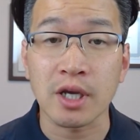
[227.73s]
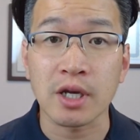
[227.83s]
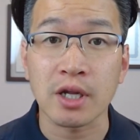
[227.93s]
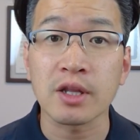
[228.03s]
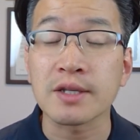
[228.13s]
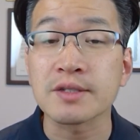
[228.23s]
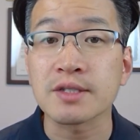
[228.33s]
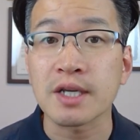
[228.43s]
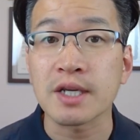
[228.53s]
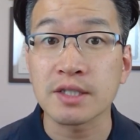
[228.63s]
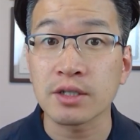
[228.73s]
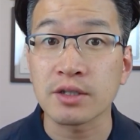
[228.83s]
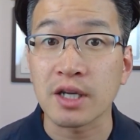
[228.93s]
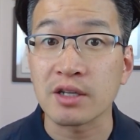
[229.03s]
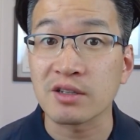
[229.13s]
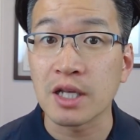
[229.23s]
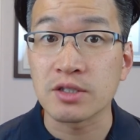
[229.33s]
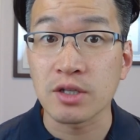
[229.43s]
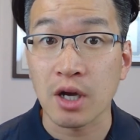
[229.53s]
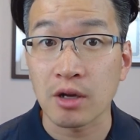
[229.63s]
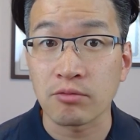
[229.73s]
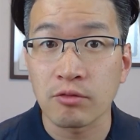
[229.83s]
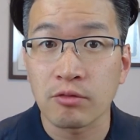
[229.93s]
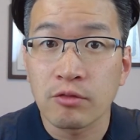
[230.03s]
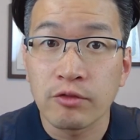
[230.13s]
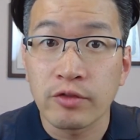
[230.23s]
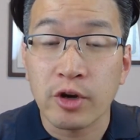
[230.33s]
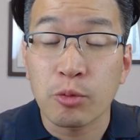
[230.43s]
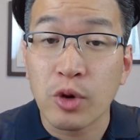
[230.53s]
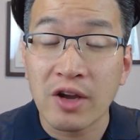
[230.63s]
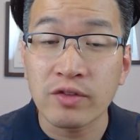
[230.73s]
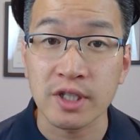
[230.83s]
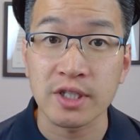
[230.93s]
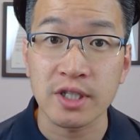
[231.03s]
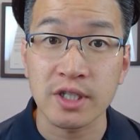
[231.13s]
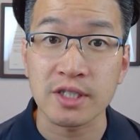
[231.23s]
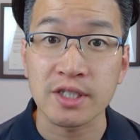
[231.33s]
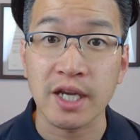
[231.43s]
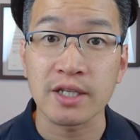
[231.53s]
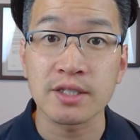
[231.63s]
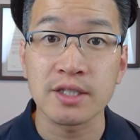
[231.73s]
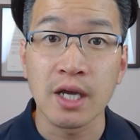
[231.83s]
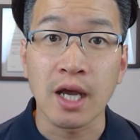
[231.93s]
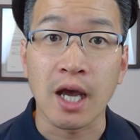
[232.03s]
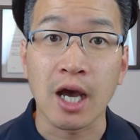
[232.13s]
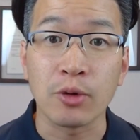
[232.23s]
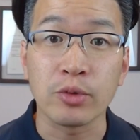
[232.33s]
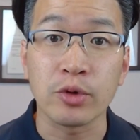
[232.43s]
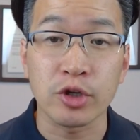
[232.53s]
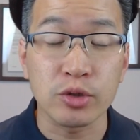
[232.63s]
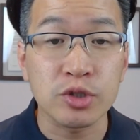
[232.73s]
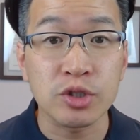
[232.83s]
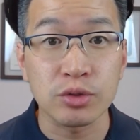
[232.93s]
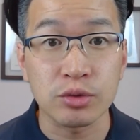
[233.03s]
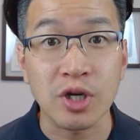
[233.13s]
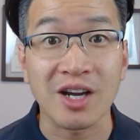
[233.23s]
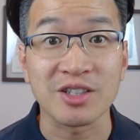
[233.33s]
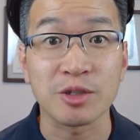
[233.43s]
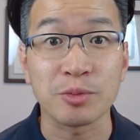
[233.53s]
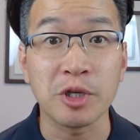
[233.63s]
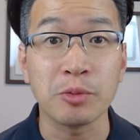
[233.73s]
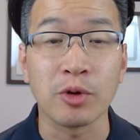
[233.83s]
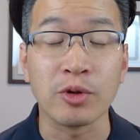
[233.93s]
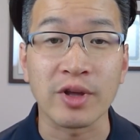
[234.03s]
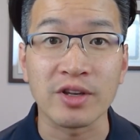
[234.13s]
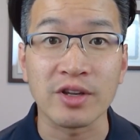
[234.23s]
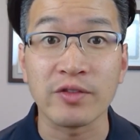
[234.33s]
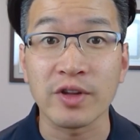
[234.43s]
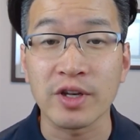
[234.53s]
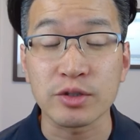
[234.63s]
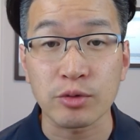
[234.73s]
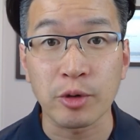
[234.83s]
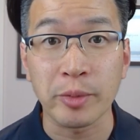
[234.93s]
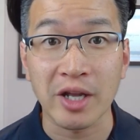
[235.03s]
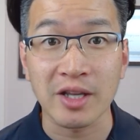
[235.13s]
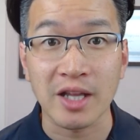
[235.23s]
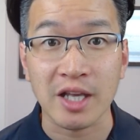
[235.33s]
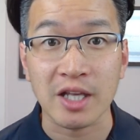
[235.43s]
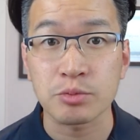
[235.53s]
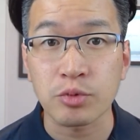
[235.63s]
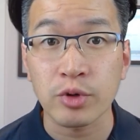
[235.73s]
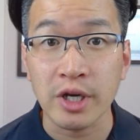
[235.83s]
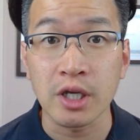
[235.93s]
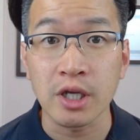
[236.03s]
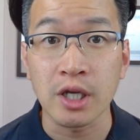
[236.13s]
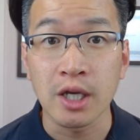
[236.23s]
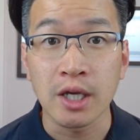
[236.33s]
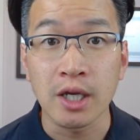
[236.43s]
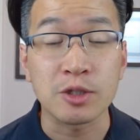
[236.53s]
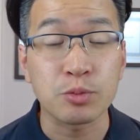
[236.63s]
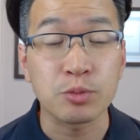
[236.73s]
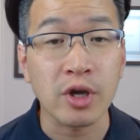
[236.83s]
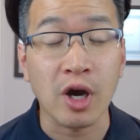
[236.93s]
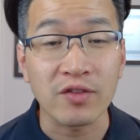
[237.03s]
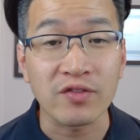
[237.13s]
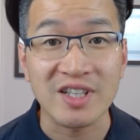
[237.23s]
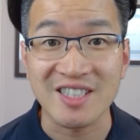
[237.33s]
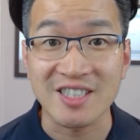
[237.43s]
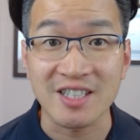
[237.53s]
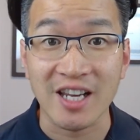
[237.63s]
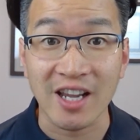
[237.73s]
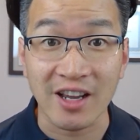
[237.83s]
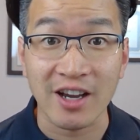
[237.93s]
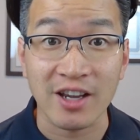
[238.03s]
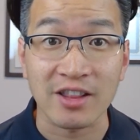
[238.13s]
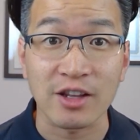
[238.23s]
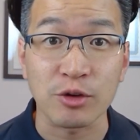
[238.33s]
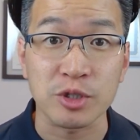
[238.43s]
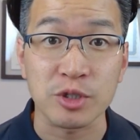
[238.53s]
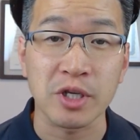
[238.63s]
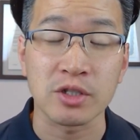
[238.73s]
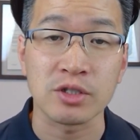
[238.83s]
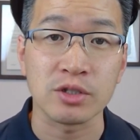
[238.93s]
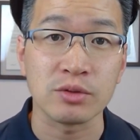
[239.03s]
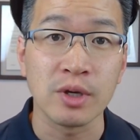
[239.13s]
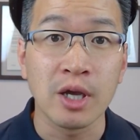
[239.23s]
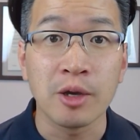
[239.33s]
And I think it's a skill that is not very prevalent these days. We're used to talking to people, and if it is a robot, like it's pretty obvious it's an AI that we're speaking to.